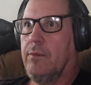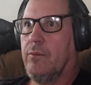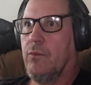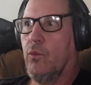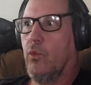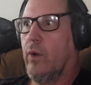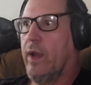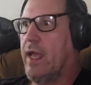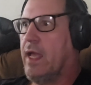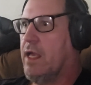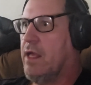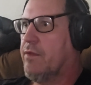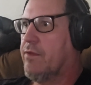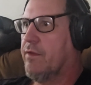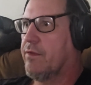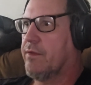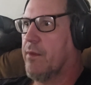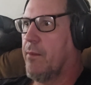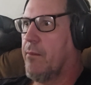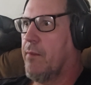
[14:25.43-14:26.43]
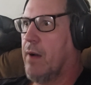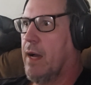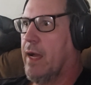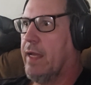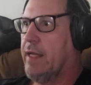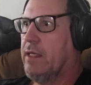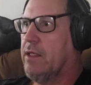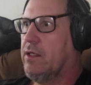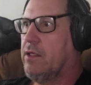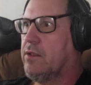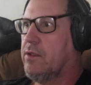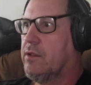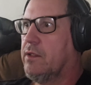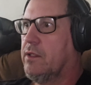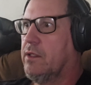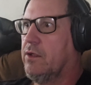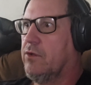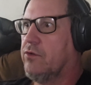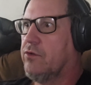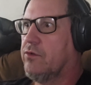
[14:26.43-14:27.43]
way that the mind
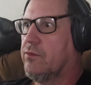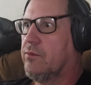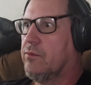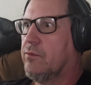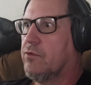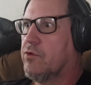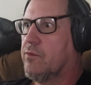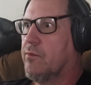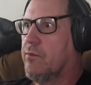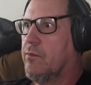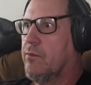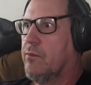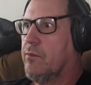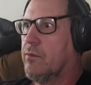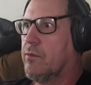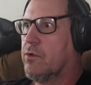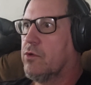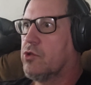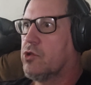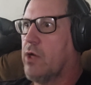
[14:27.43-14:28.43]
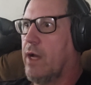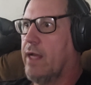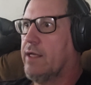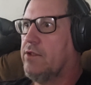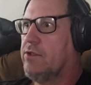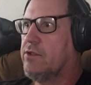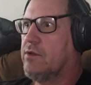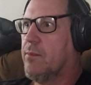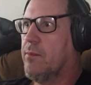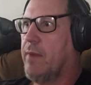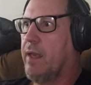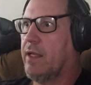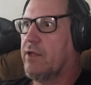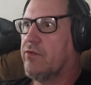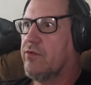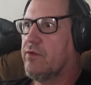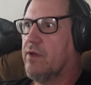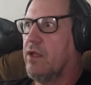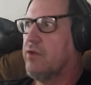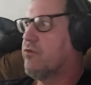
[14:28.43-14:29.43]
is trying to make
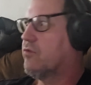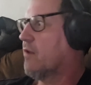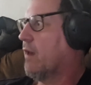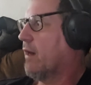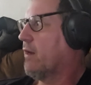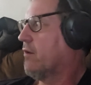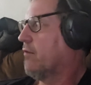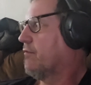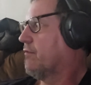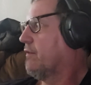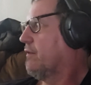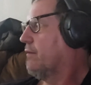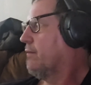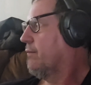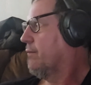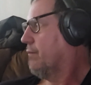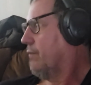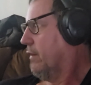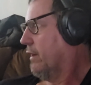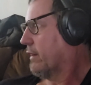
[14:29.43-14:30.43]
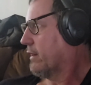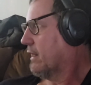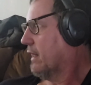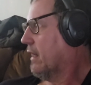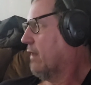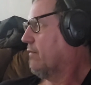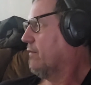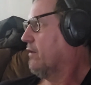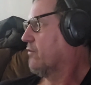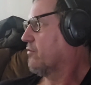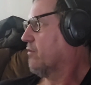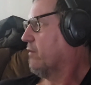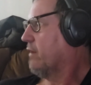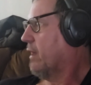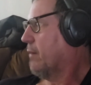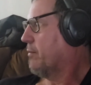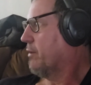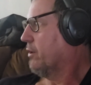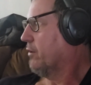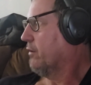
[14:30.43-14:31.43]
sense out of, again, this
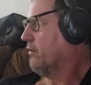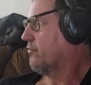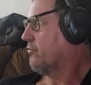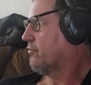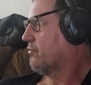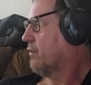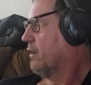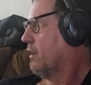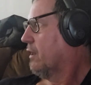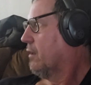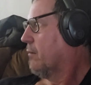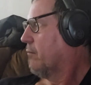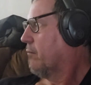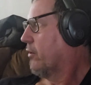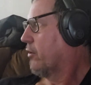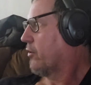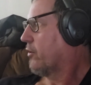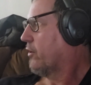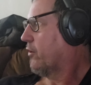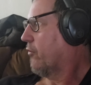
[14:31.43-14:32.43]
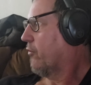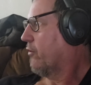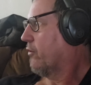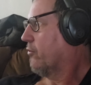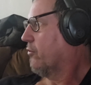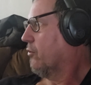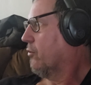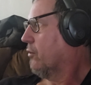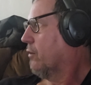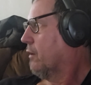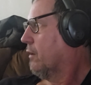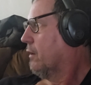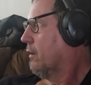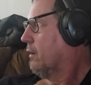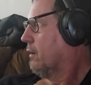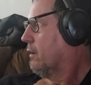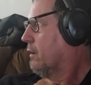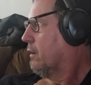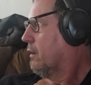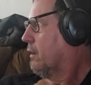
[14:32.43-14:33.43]
nebulous mercurial
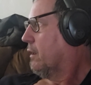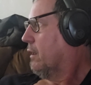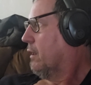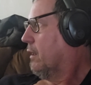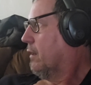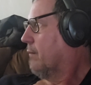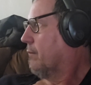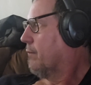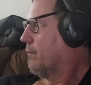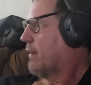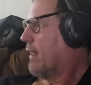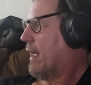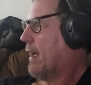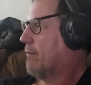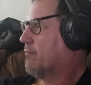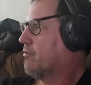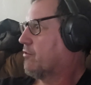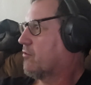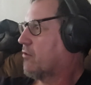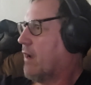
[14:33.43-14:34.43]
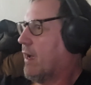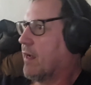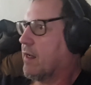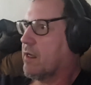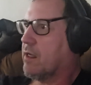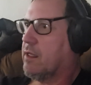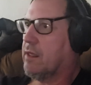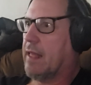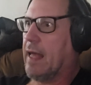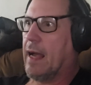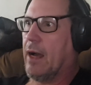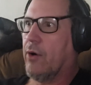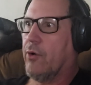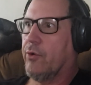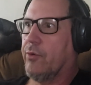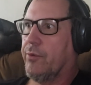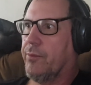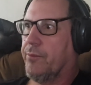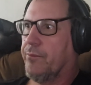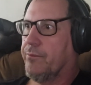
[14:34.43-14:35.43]
abstract
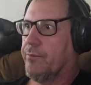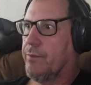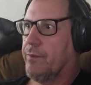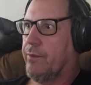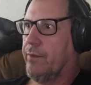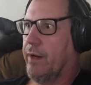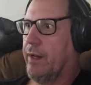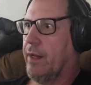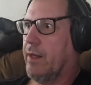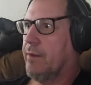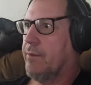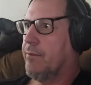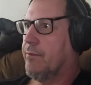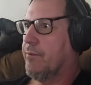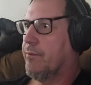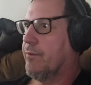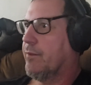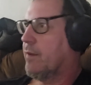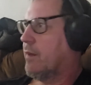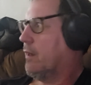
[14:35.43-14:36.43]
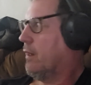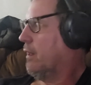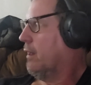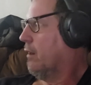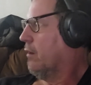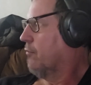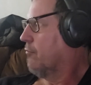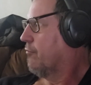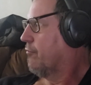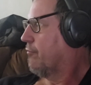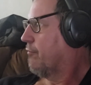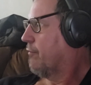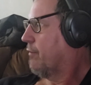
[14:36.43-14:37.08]
cloud, right, of